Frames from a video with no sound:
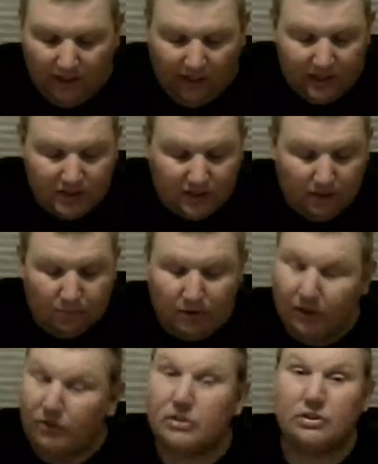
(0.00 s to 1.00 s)
AJ
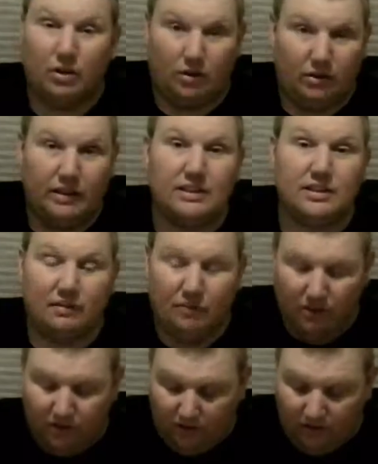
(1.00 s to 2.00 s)
Allmendinger is currently
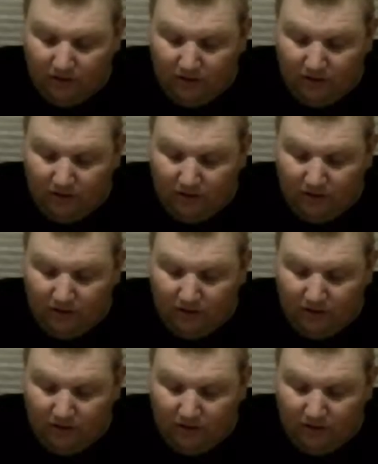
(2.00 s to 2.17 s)
7th.